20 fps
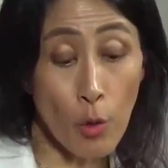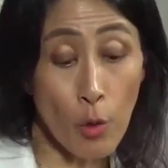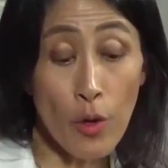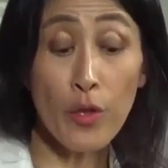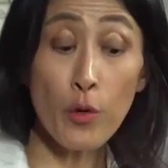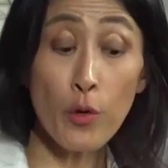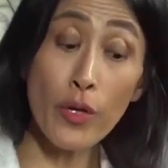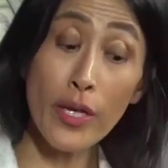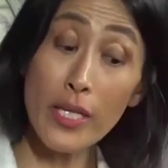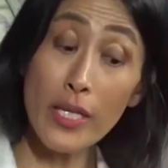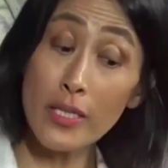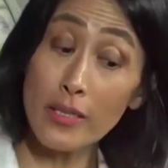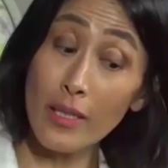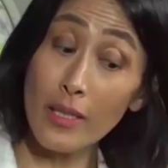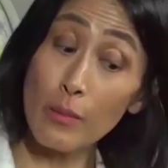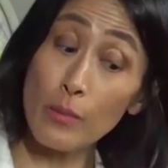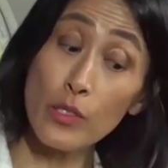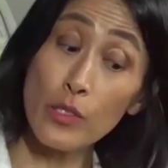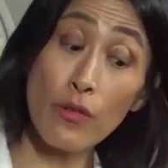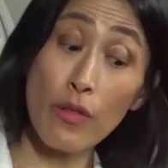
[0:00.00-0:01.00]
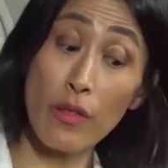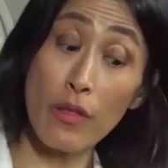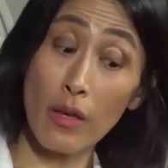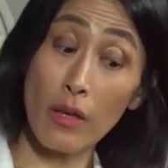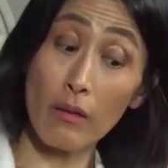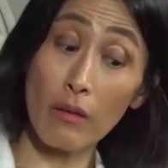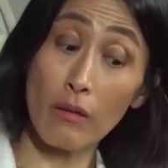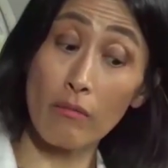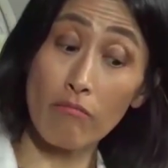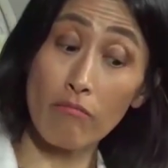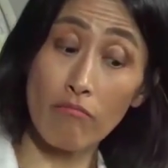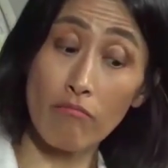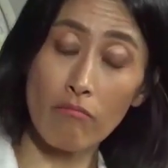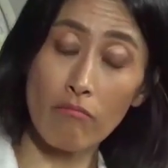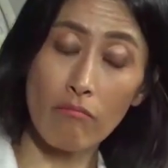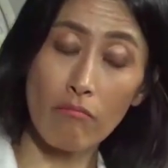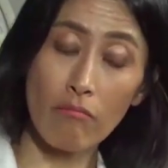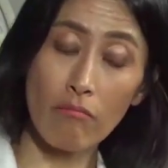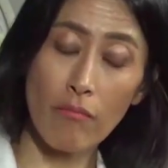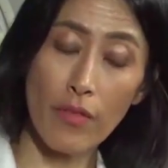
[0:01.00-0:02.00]
North Korea seems to think
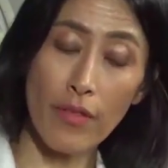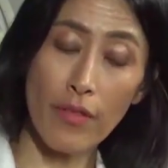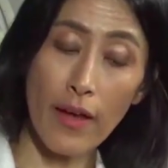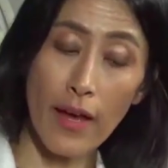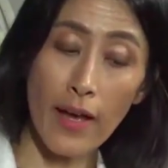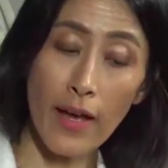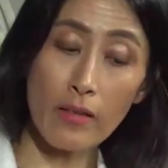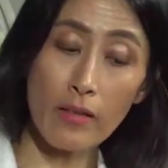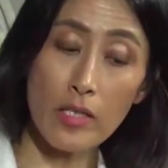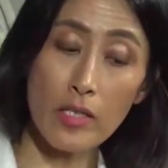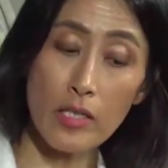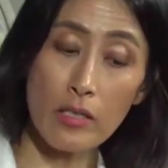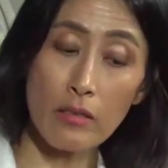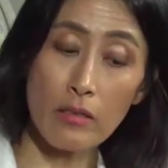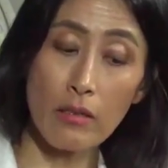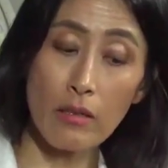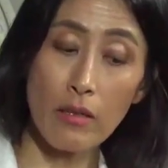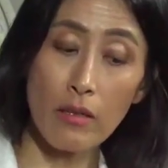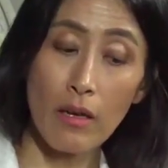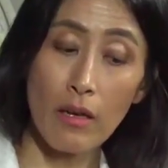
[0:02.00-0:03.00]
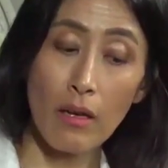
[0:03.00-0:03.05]
that